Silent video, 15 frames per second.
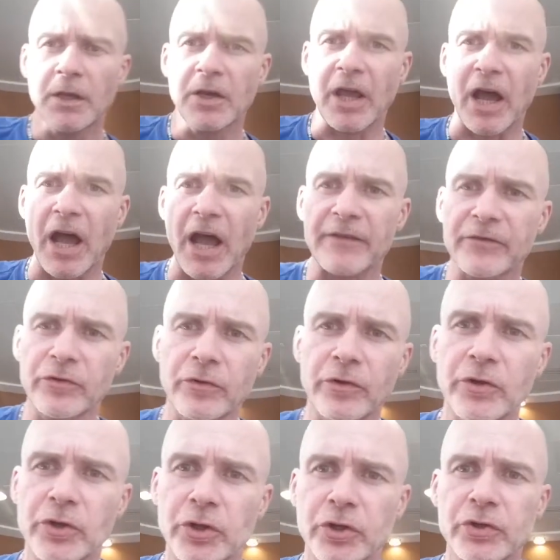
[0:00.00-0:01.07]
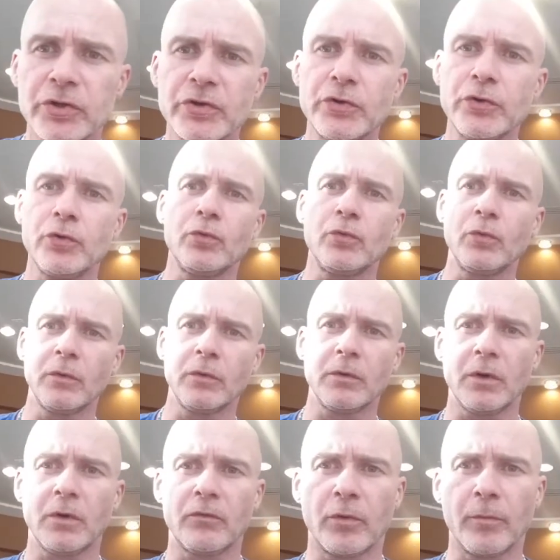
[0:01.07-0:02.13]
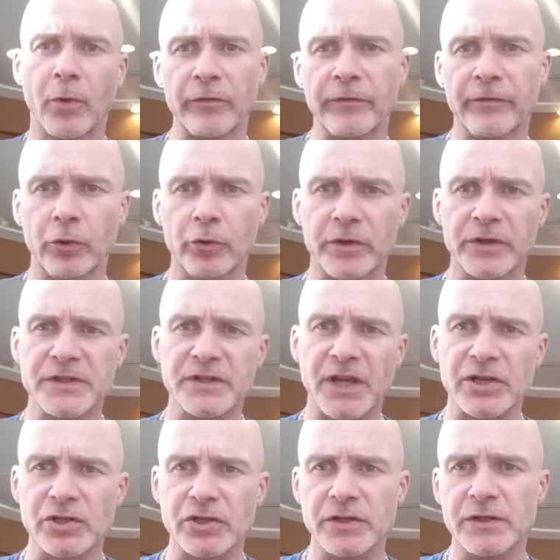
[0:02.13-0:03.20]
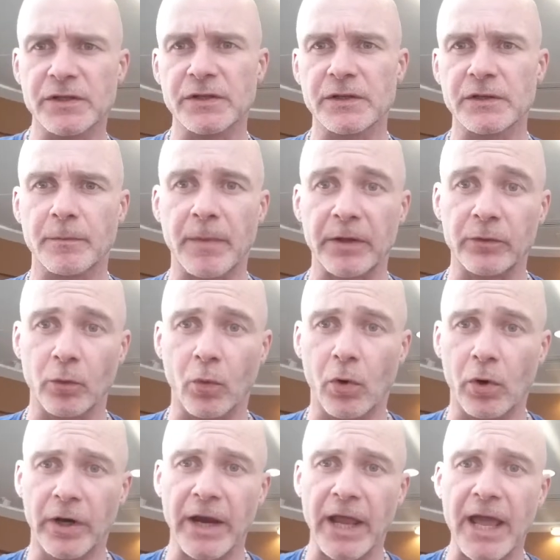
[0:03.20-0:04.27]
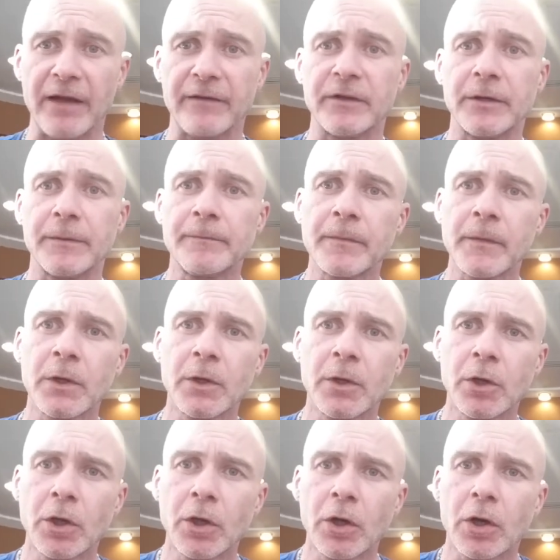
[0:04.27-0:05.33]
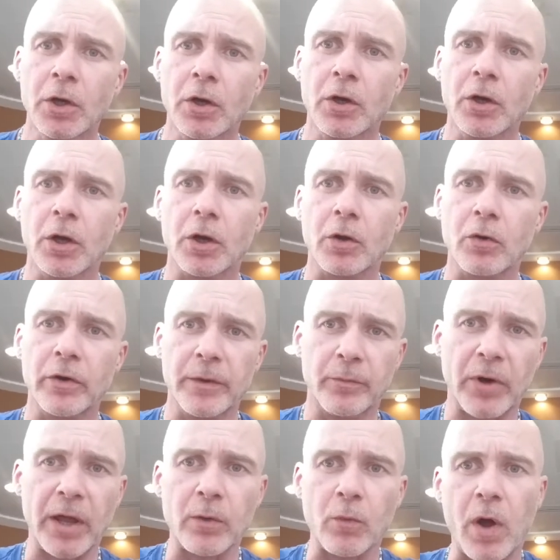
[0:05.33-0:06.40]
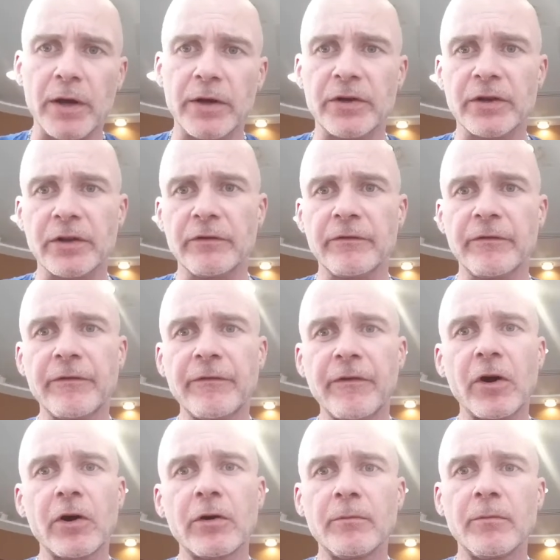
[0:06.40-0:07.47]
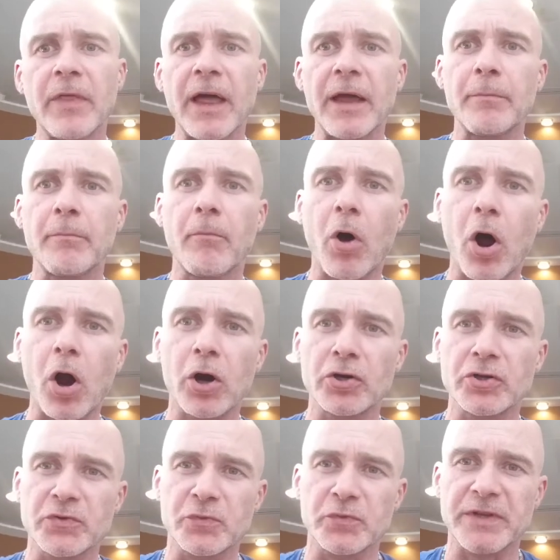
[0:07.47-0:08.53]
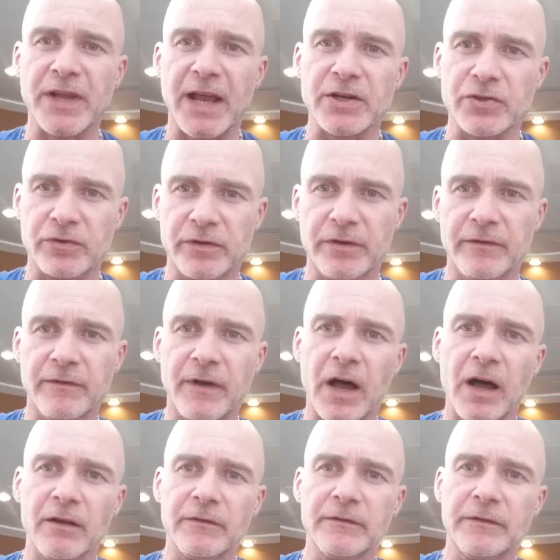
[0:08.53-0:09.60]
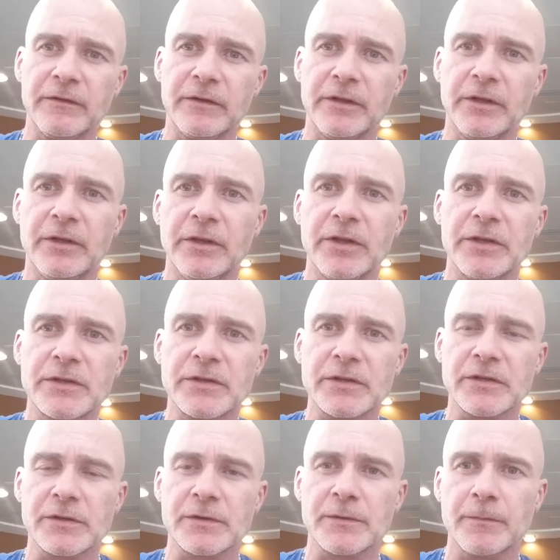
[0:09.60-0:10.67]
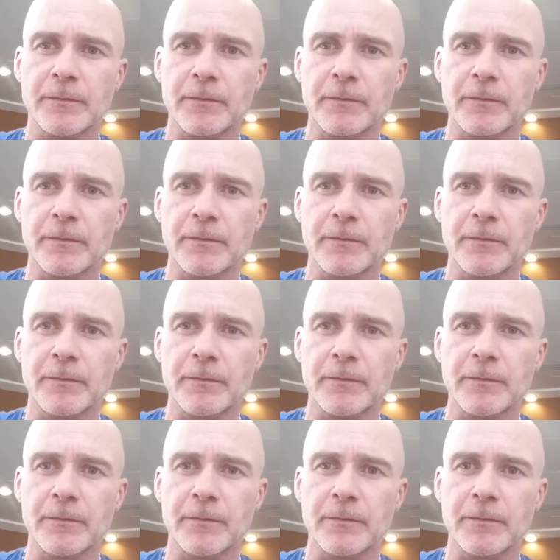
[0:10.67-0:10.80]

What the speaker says: Now, after the 2 remote viewing sessions about the war in heaven, Courtney Brown wanted to confirm that Mars was actually involved in this